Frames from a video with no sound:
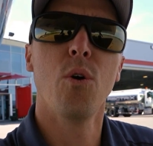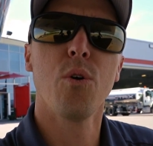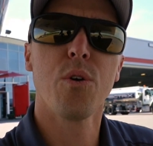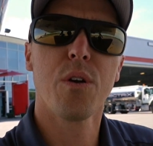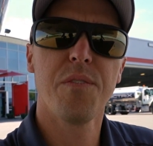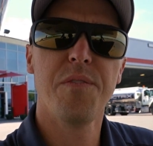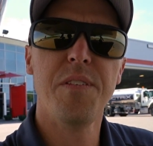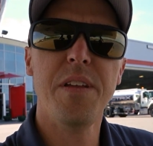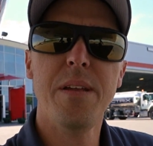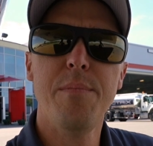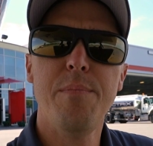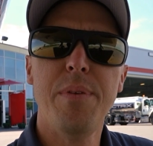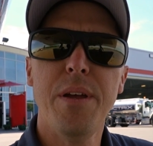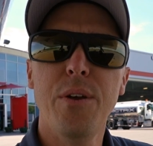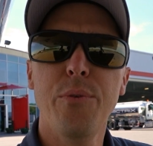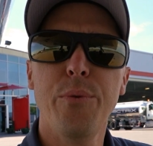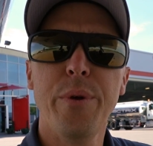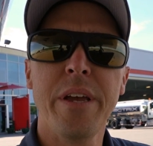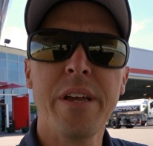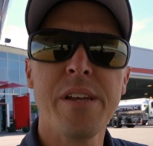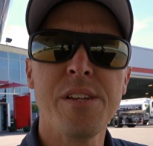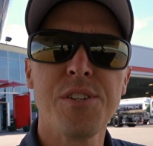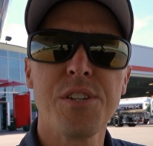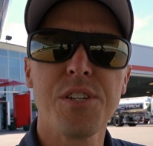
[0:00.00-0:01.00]
Or if need be,
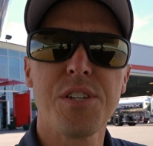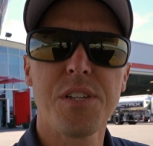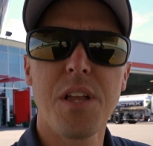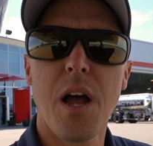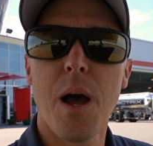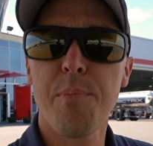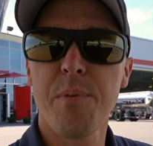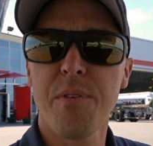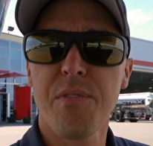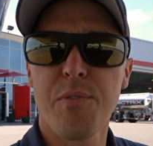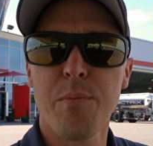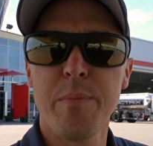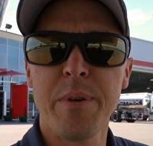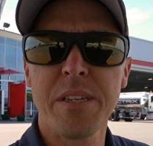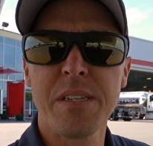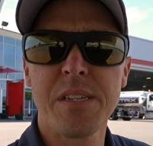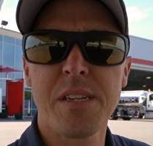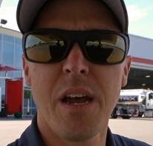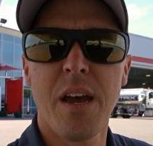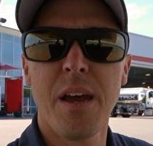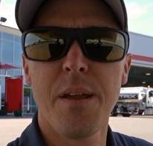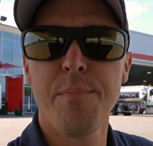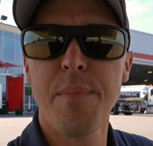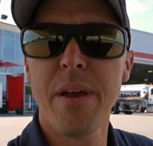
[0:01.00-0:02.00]
we can just stop it from
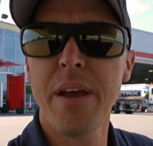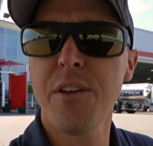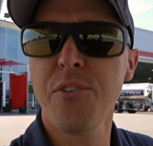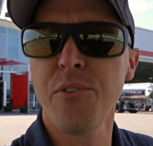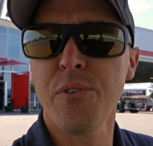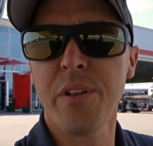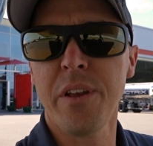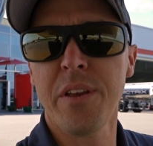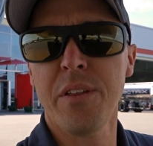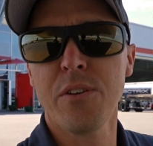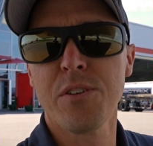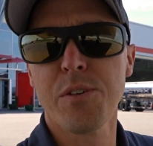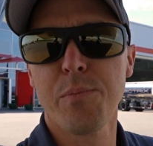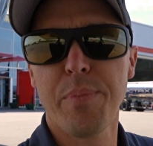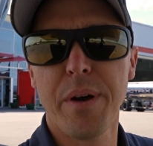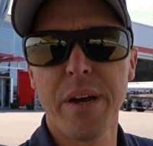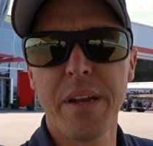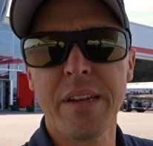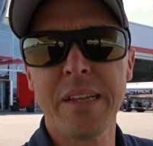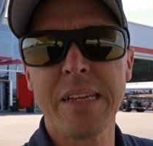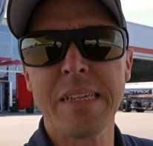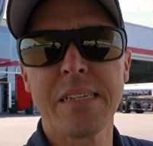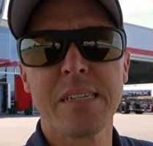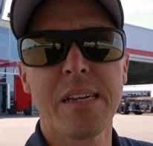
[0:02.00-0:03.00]
inside manually. There's a
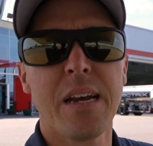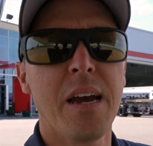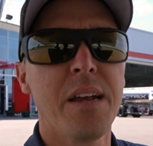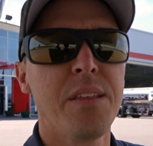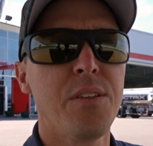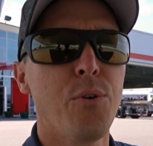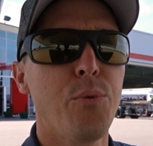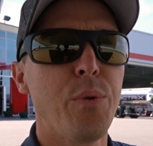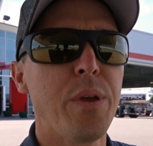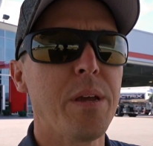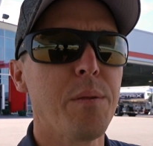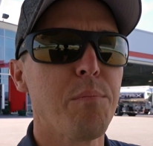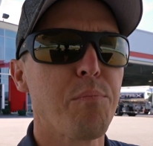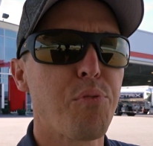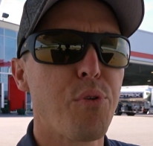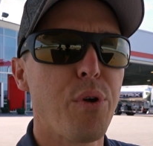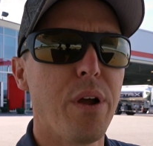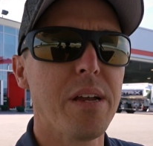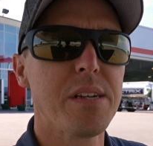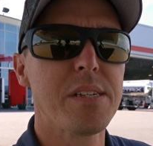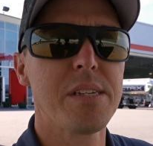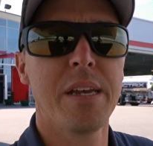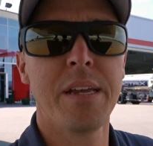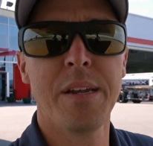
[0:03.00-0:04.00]
button inside that we can
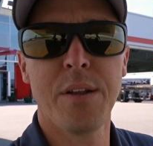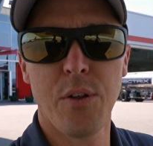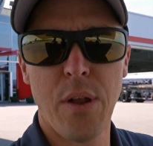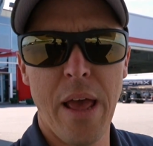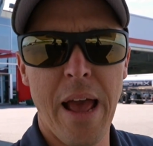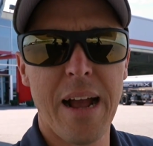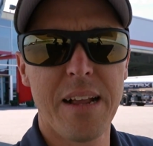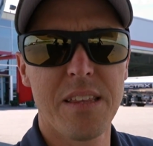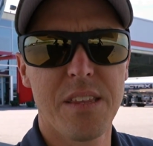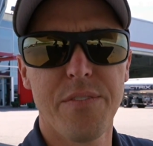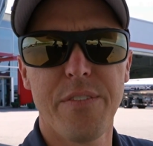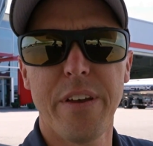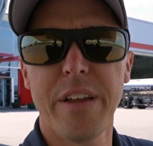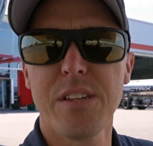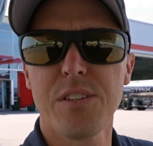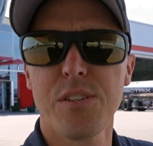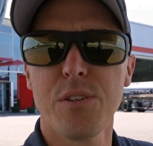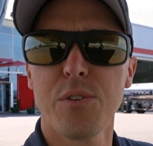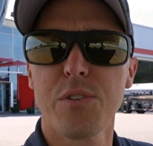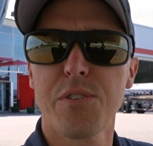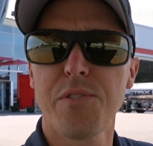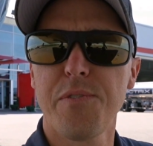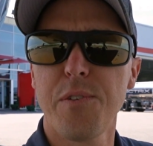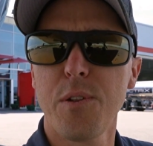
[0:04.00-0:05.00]
press and it activates
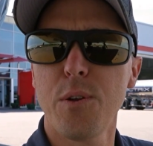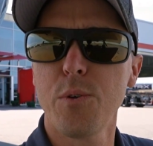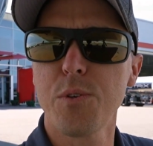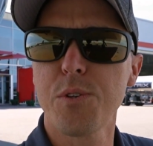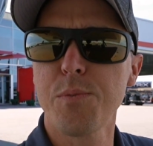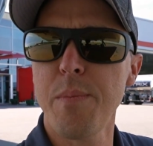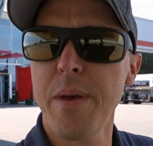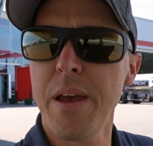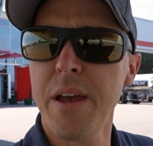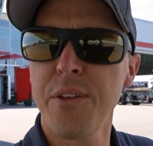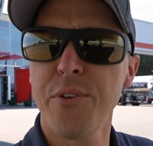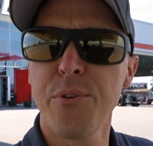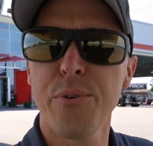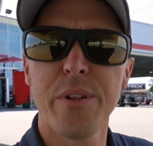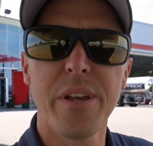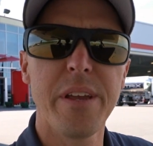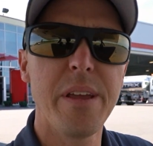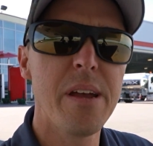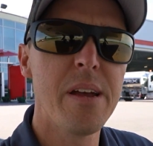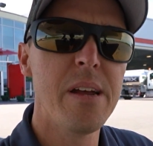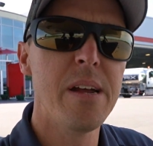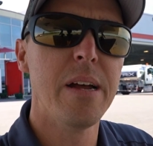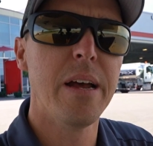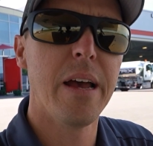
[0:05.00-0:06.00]
those floats
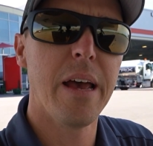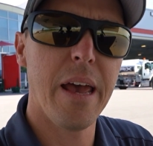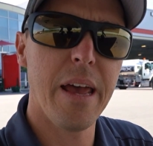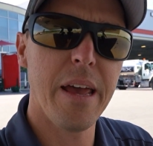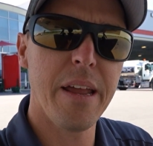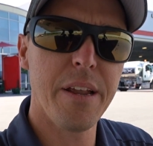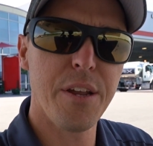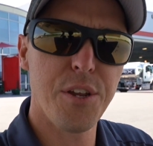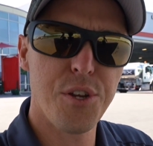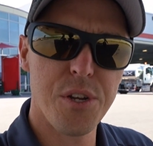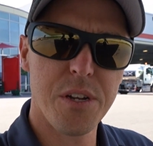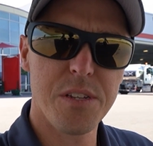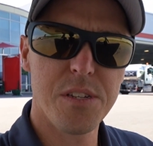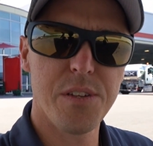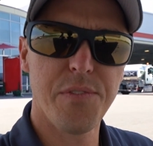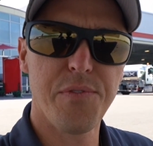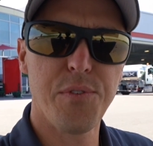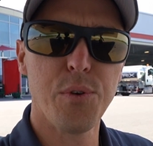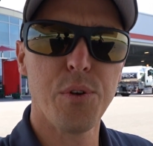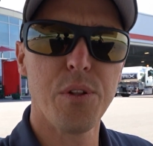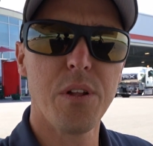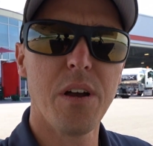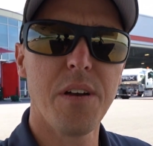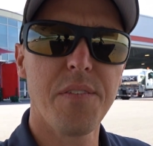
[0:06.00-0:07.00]
manually and it shuts the
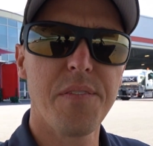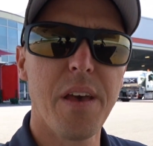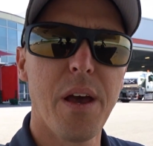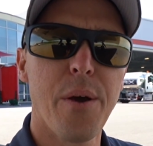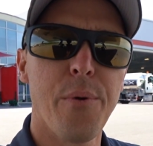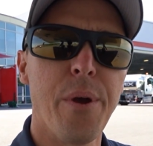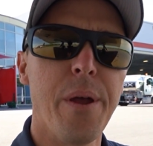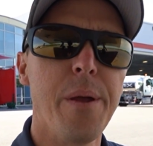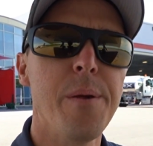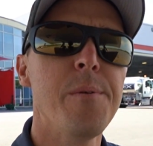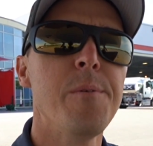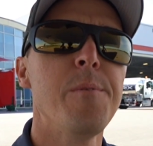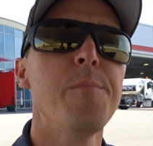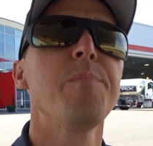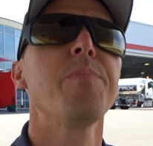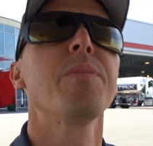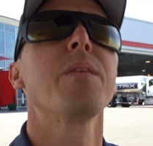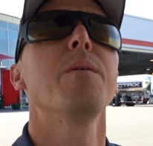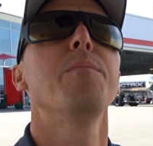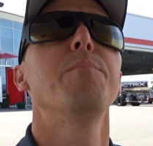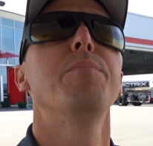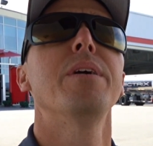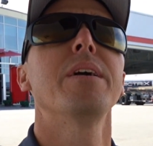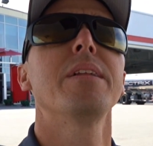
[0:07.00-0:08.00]
fuel off that way.
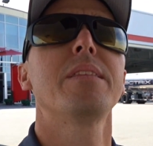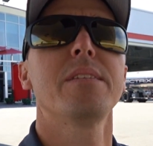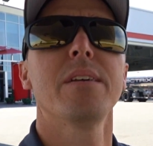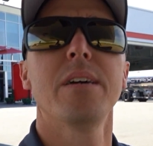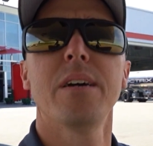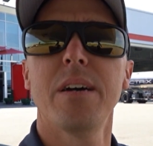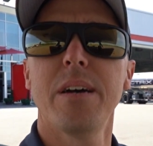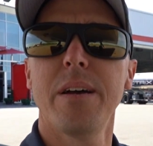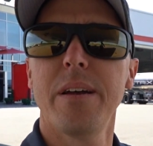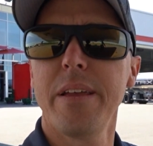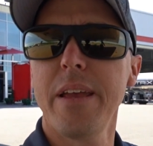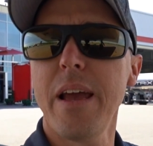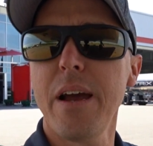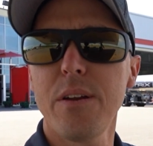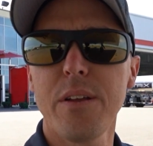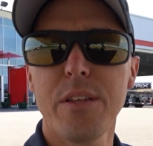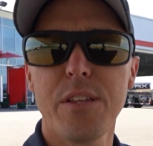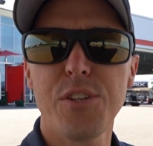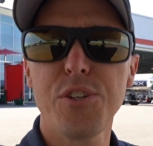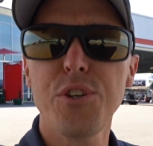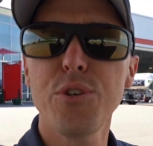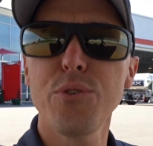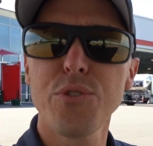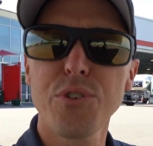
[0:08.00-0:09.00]
But uh, yeah,
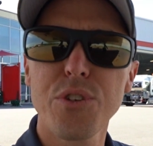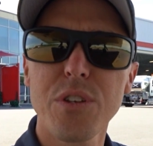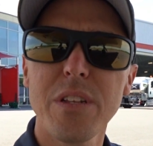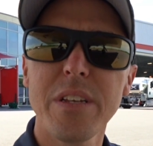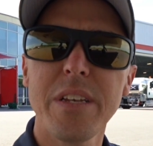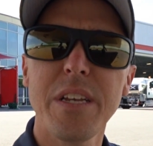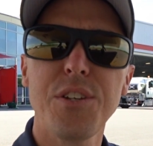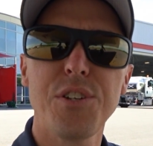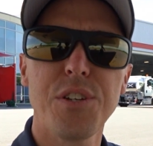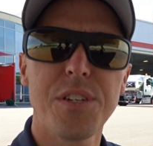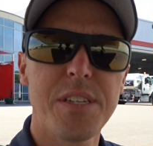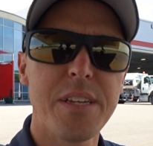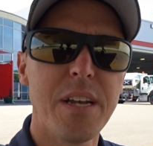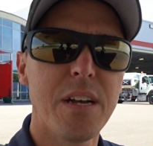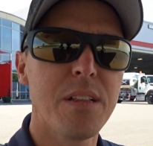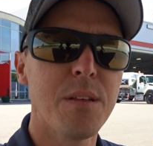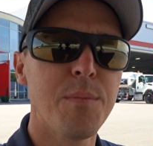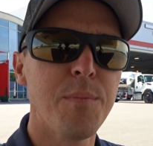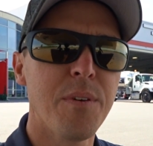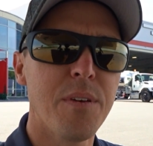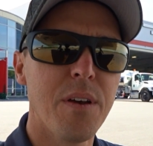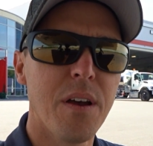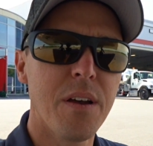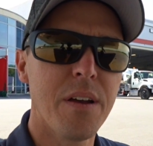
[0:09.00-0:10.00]
it's usually just tell
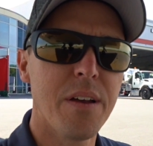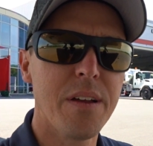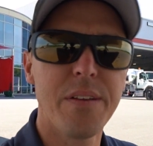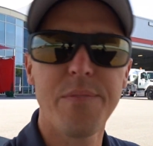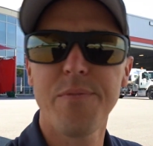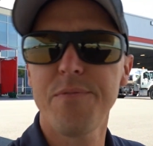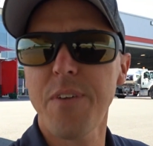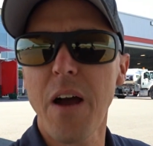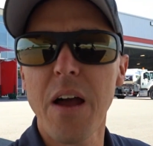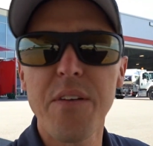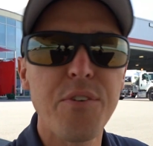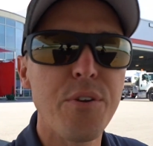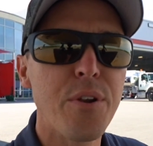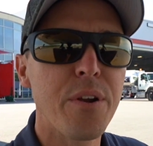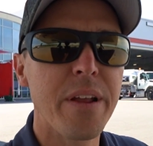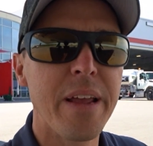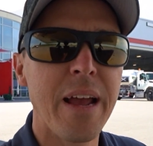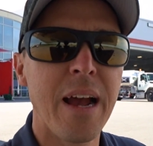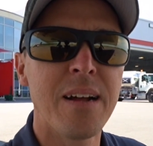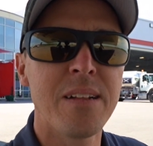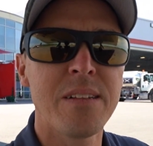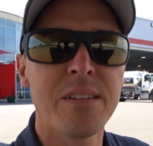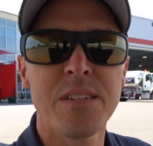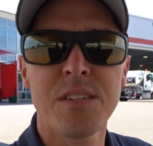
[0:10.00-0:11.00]
them uh, uh 500
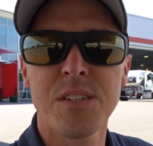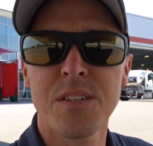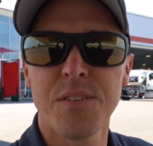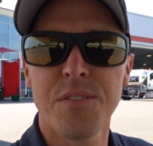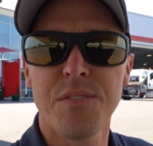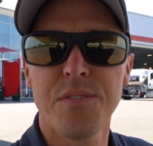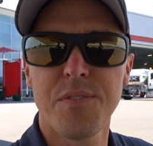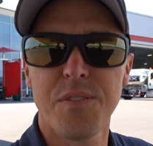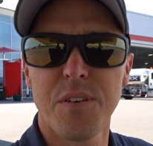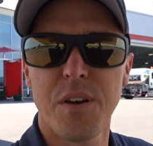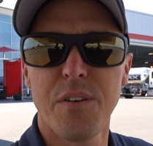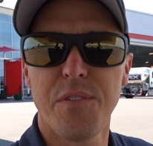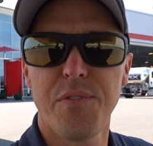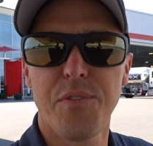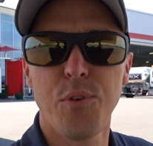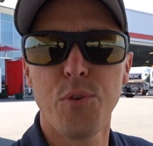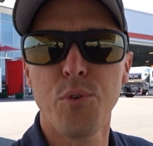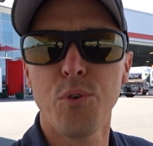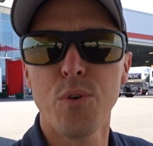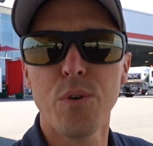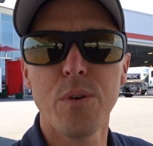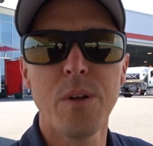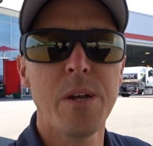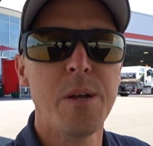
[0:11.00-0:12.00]
gallons of, of,
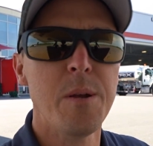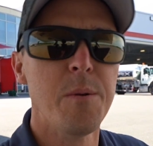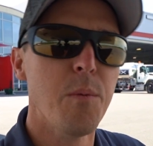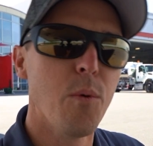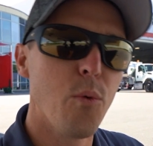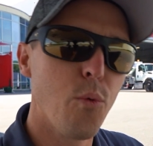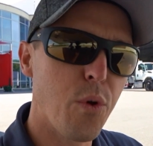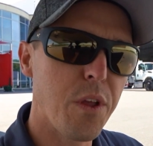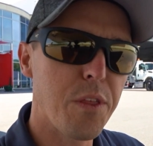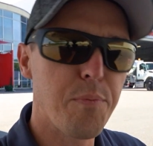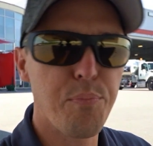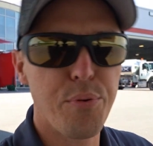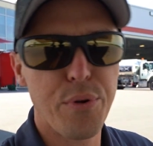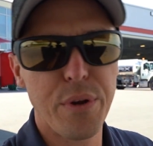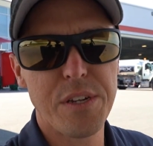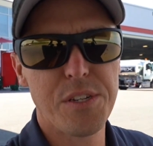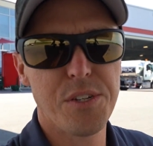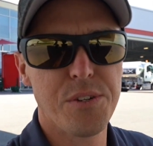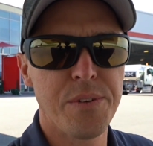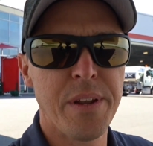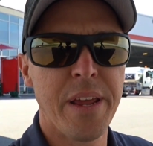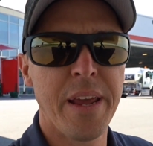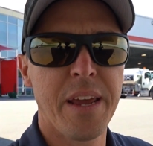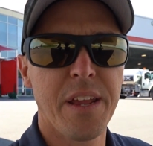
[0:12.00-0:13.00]
fuel with
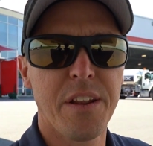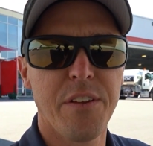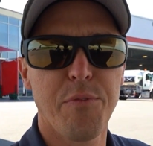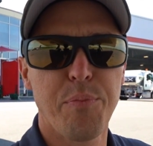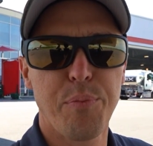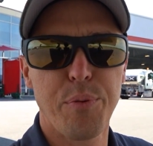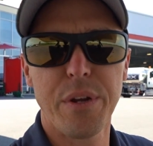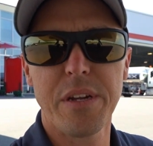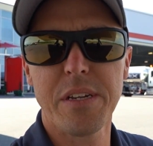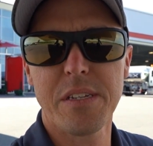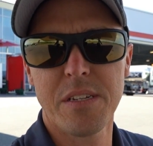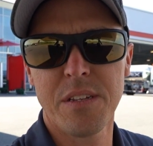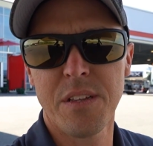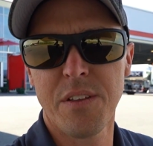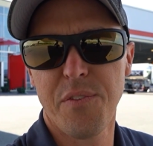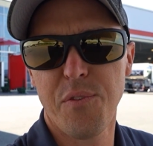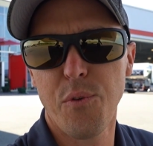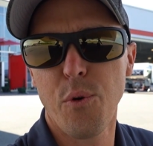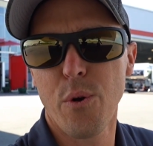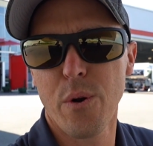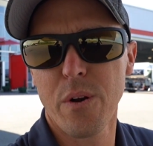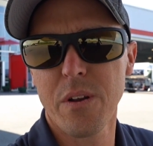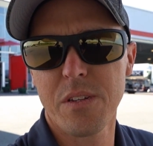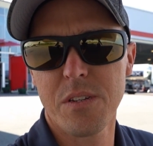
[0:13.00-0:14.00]
Prist or negative Prist, and the
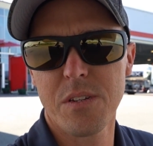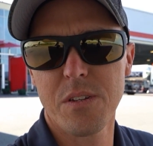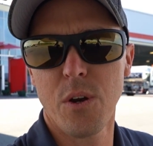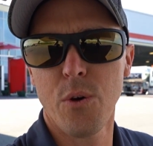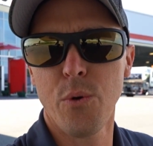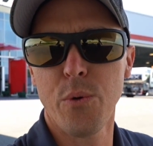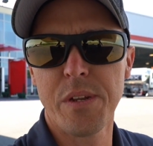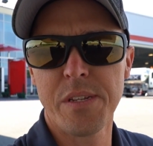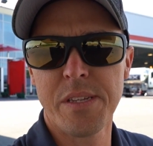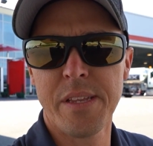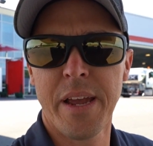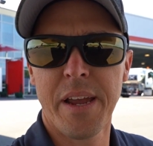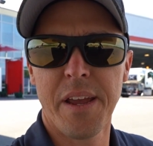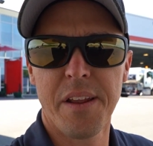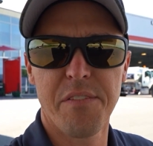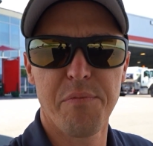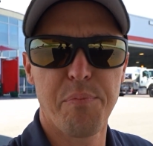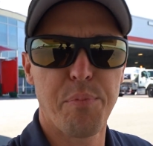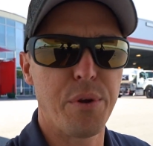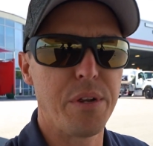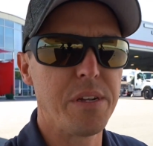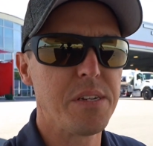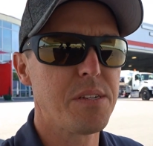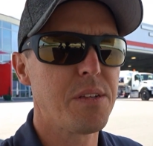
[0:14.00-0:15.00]
four it's always negative
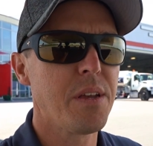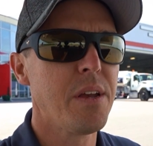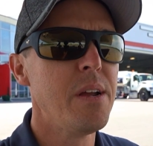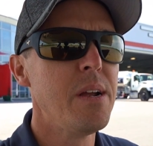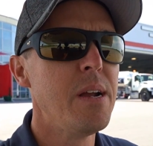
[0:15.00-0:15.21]
Prist